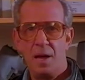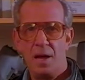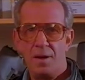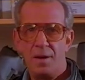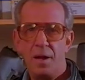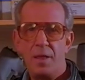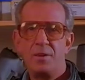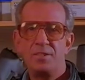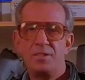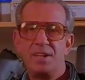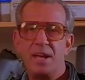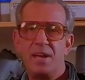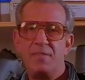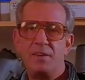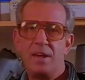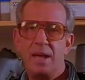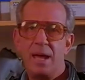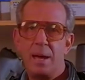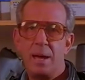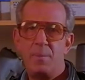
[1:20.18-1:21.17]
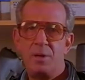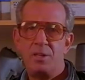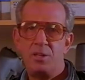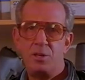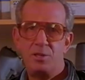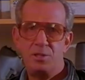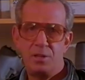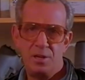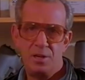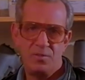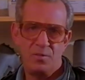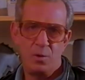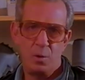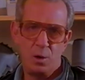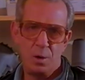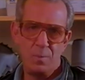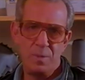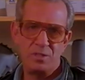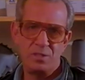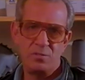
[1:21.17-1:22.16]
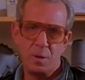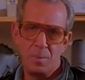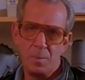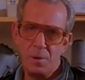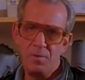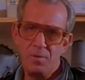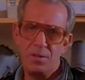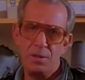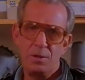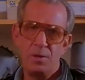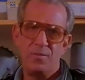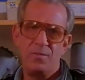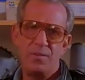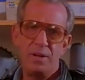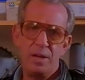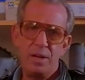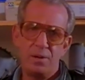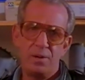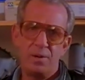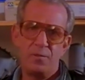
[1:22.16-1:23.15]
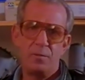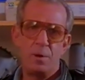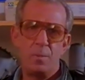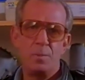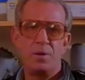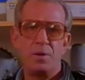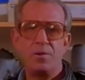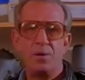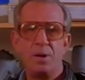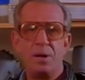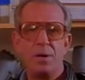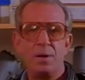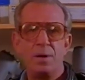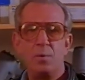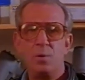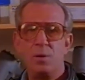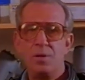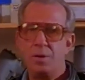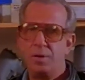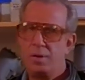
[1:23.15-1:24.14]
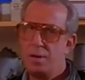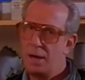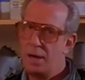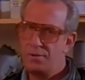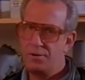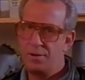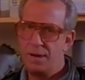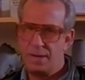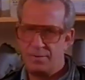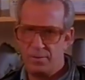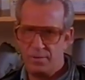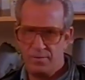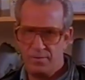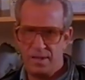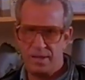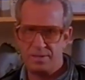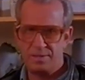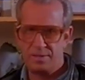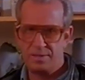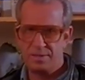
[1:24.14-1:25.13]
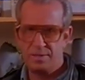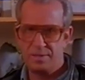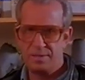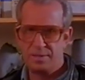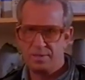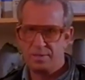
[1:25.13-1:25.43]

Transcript: Another safety habit you should form is removing your finger from the trigger when you're not driving fasteners.